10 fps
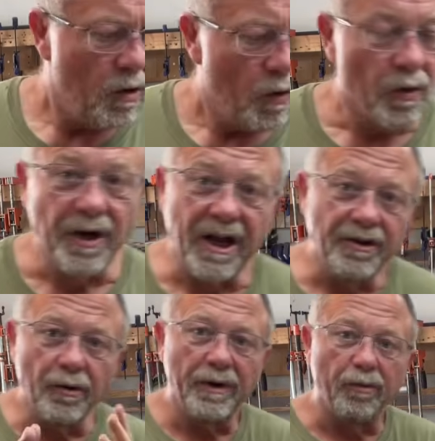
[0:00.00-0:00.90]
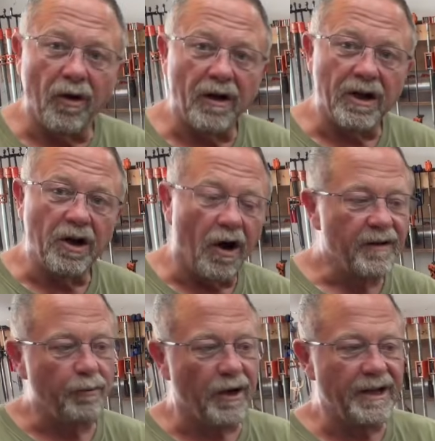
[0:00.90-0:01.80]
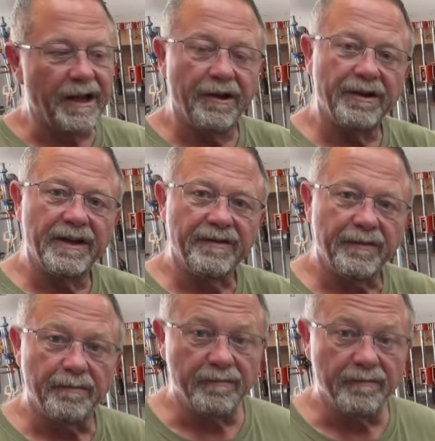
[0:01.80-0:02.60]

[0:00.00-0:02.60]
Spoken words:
We're not doing a cost breakdown on this.